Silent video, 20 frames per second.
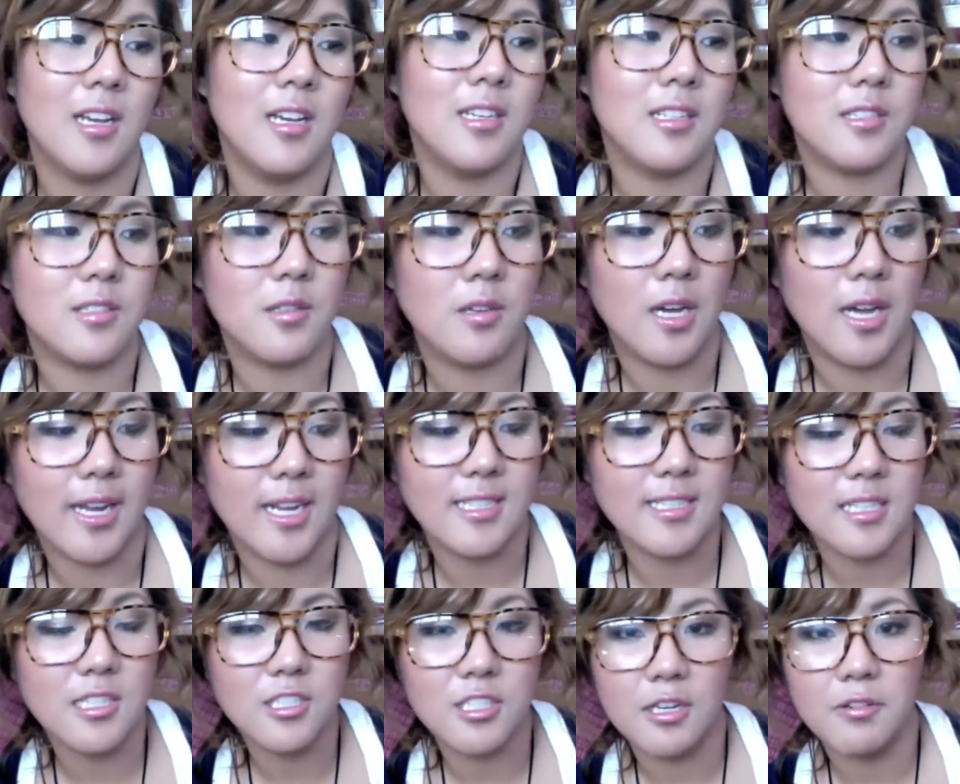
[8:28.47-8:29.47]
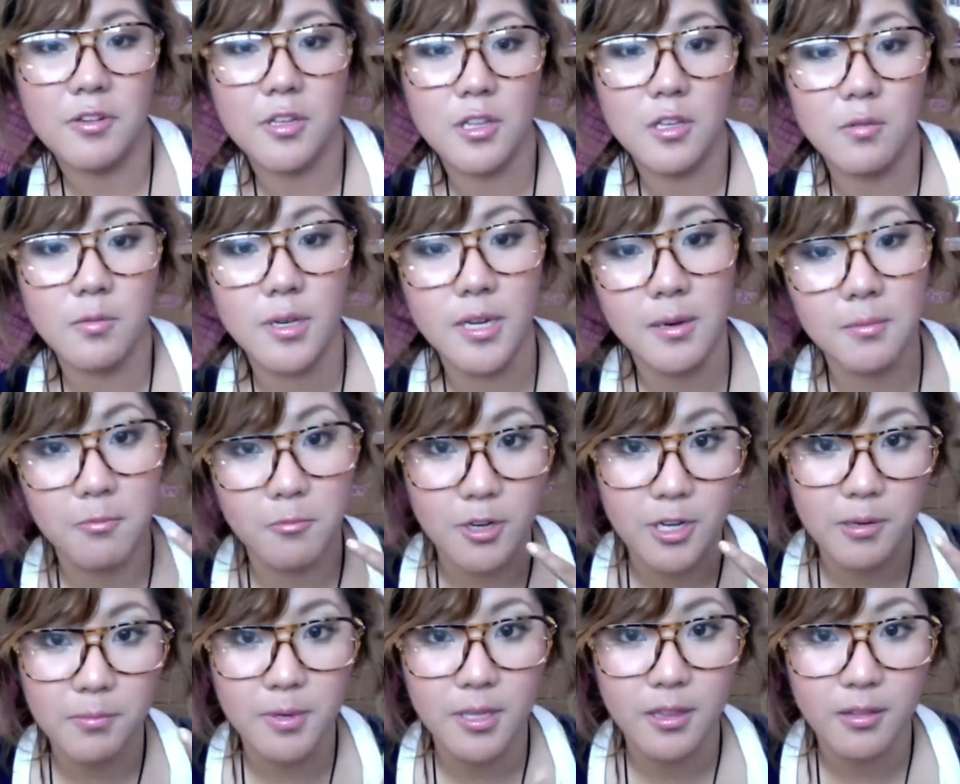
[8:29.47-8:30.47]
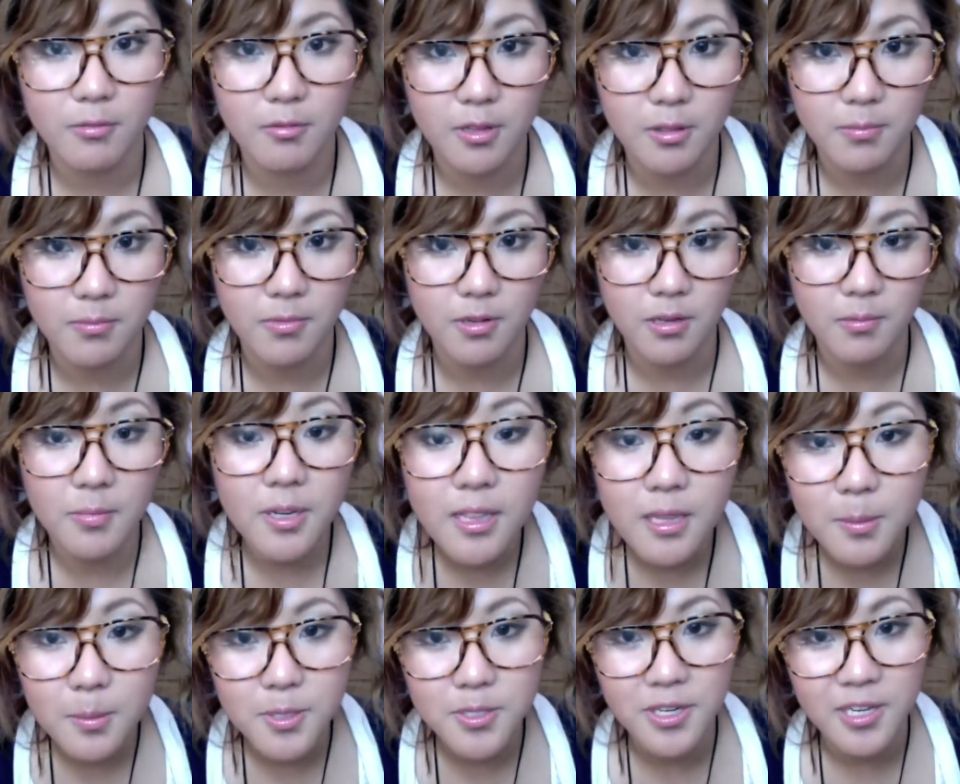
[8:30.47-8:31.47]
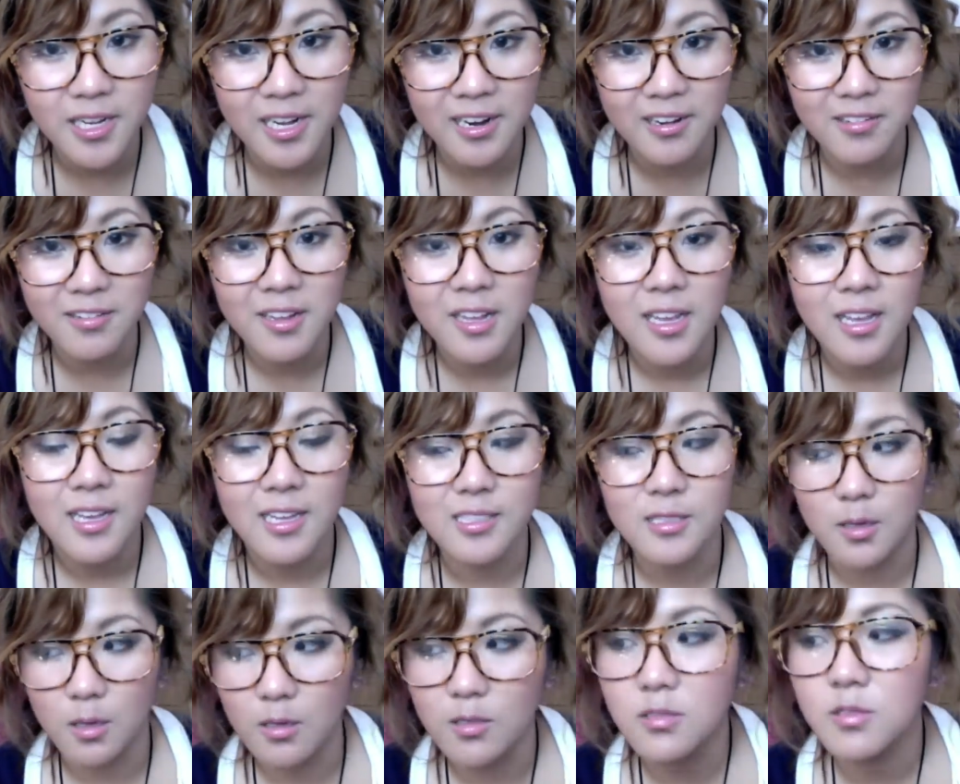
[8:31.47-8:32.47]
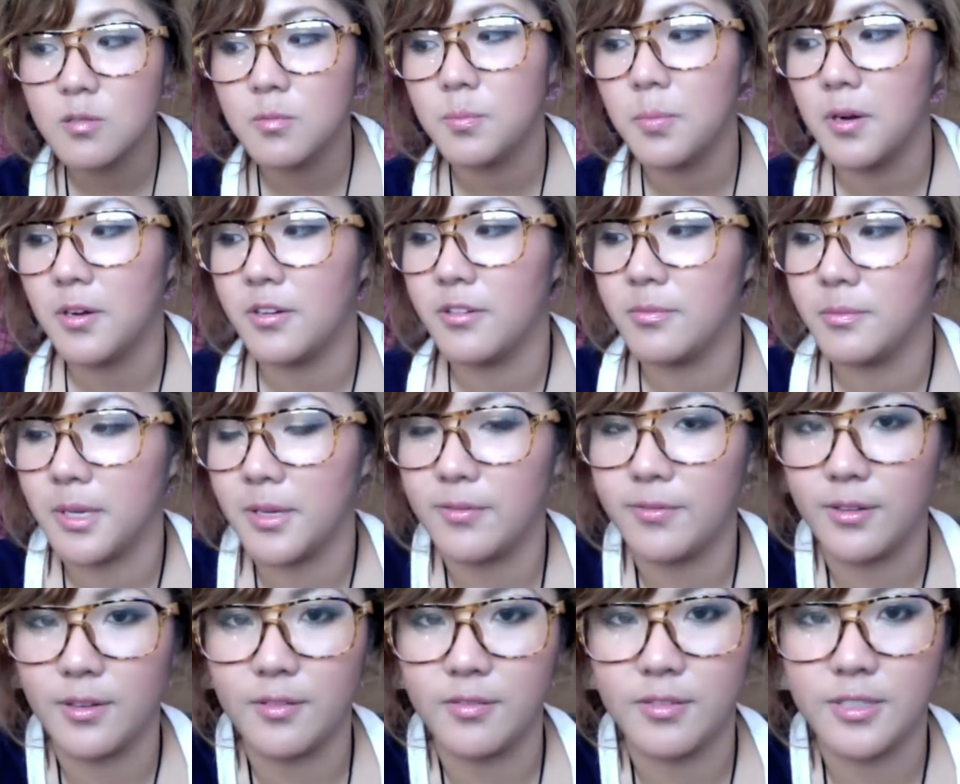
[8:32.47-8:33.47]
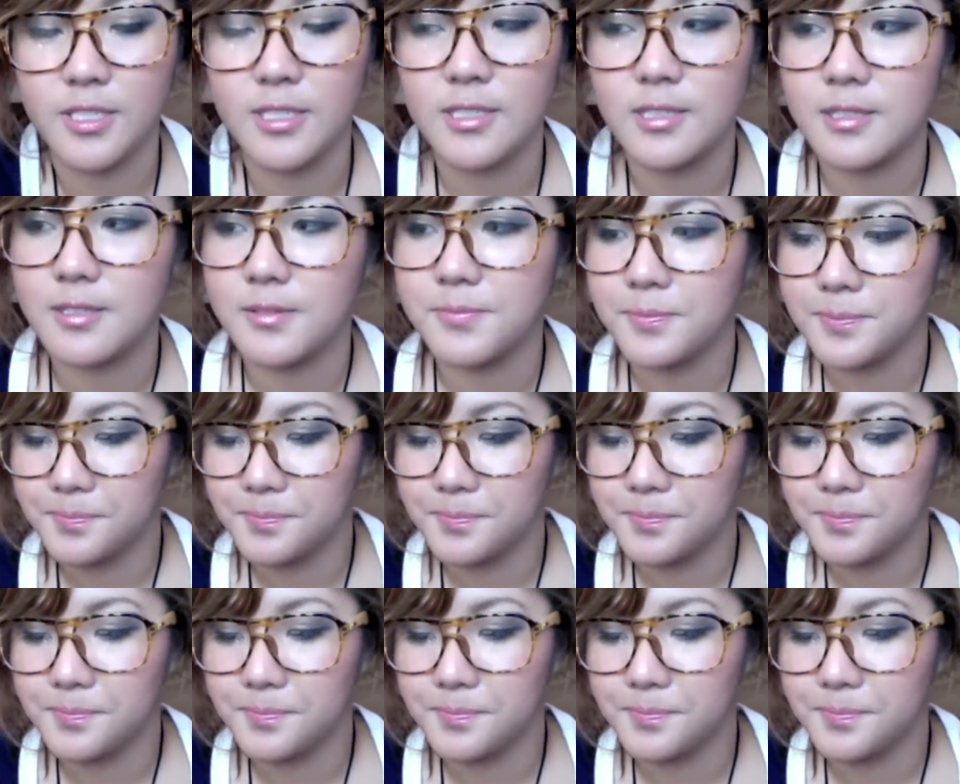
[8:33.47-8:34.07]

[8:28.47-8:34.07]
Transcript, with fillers: So I guess I'll share with you what I'm wearing my, with, on my lips right now. It's also part of my favorites.